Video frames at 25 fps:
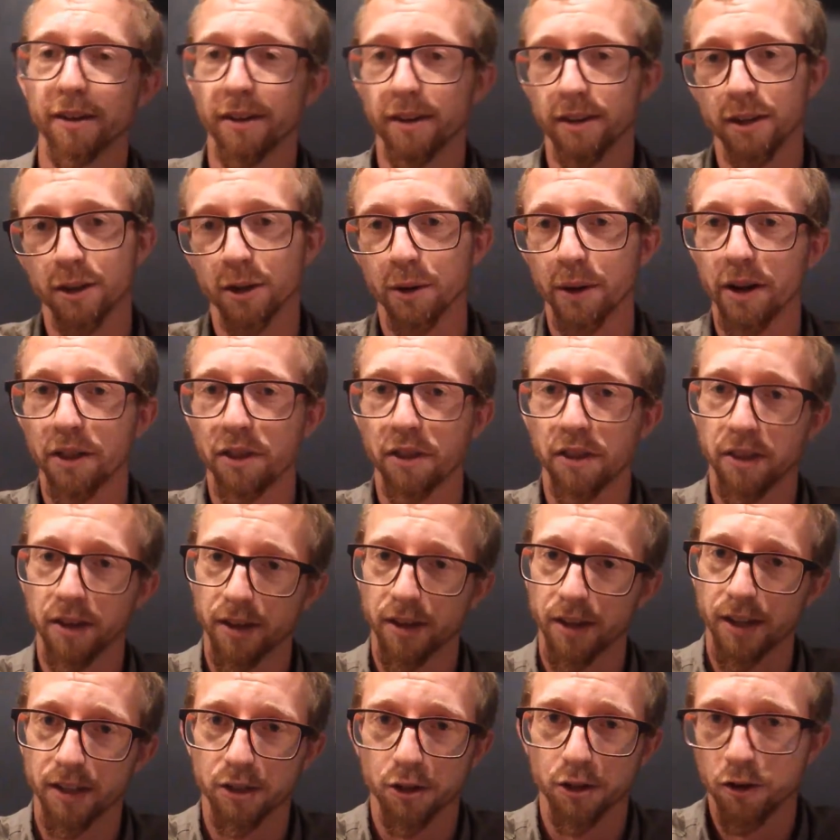you know, anything that
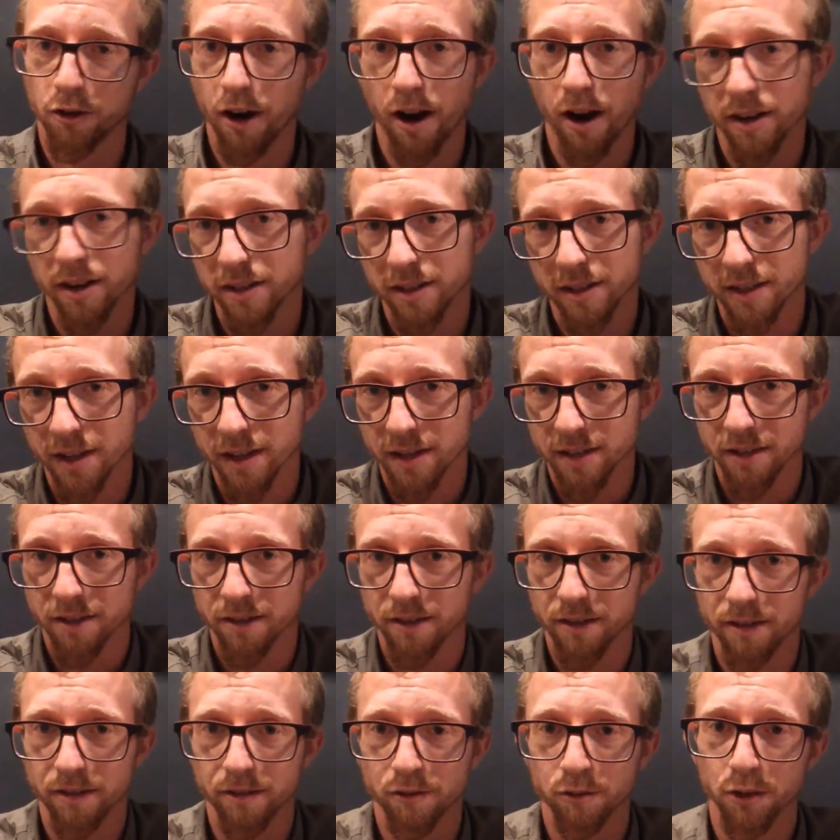gets across doesn't
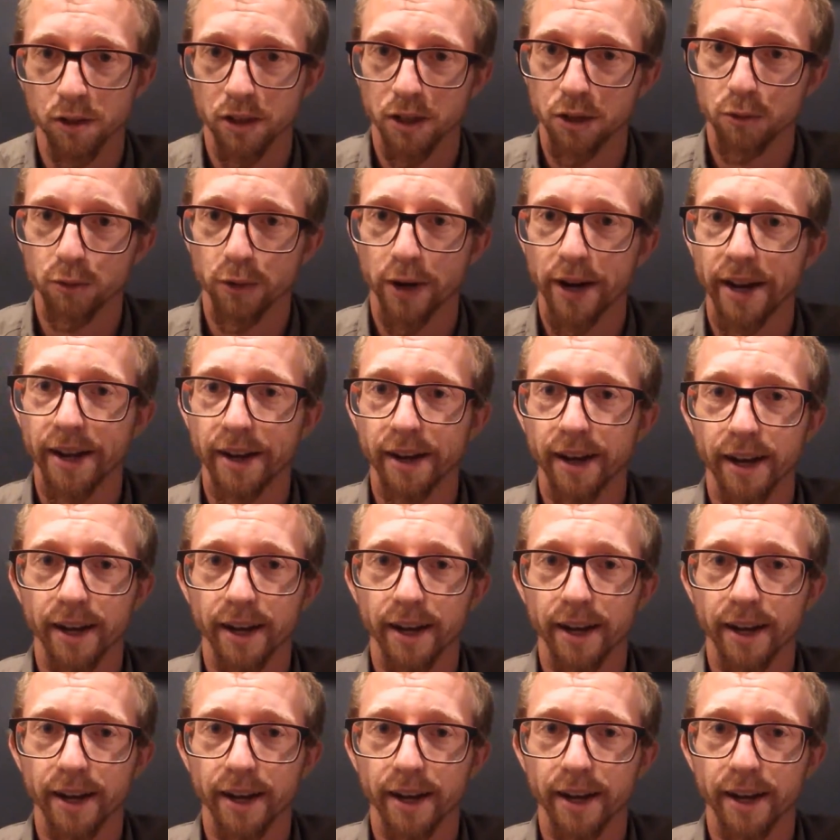really rain,